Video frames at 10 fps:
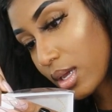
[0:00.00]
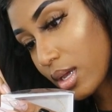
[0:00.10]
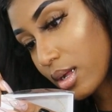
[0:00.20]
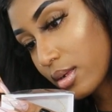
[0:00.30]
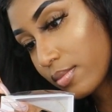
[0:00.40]

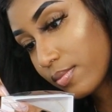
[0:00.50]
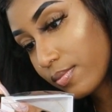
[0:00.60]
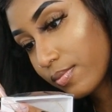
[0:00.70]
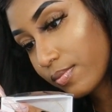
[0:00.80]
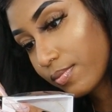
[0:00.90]
Yeah,
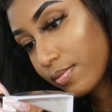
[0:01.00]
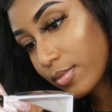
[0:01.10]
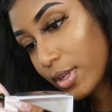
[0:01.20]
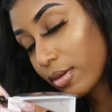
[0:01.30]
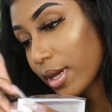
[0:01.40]

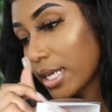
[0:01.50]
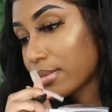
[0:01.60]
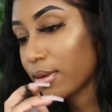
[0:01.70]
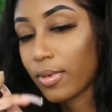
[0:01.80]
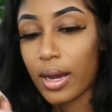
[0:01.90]
don't
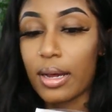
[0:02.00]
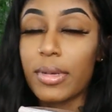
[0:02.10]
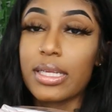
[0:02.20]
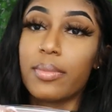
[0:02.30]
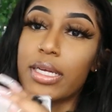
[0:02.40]
ask me why
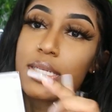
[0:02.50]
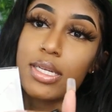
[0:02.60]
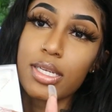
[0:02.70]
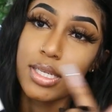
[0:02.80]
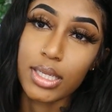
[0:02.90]
my dumb ass
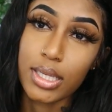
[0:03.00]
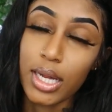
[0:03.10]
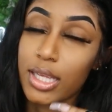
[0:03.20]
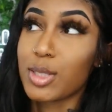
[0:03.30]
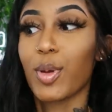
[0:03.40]
didn't just look at the
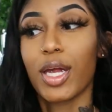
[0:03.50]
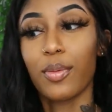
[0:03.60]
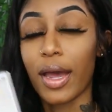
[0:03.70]
necklace, but